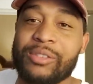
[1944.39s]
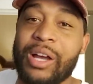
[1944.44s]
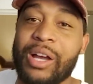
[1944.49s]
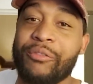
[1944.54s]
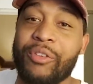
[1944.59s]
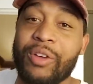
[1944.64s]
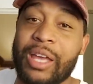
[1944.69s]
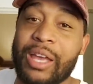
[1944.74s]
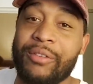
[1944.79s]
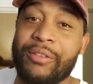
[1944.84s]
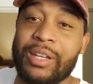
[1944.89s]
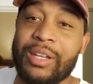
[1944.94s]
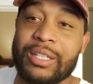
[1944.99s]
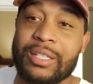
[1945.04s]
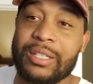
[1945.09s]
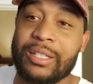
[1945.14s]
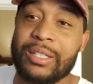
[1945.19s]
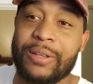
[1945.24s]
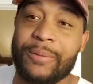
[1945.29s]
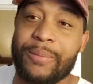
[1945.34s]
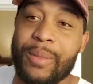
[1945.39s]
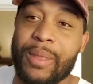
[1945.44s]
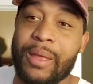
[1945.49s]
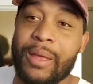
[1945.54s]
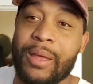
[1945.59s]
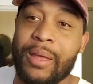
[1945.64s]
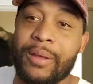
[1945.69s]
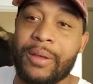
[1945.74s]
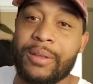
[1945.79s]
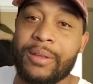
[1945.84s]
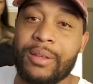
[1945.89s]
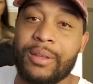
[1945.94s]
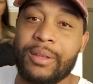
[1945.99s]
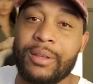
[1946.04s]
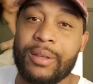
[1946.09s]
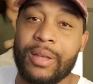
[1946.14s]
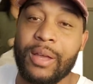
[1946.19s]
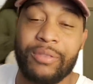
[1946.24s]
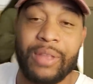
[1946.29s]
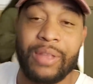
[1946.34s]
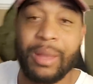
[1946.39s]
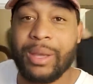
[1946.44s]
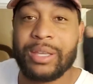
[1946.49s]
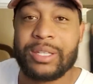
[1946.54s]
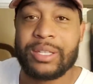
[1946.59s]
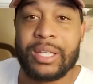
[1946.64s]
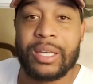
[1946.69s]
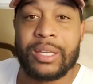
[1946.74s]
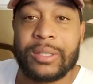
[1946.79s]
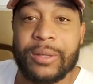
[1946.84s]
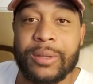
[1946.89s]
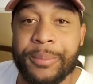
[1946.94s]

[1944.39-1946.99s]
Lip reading: unforgiveness, if that makes sense.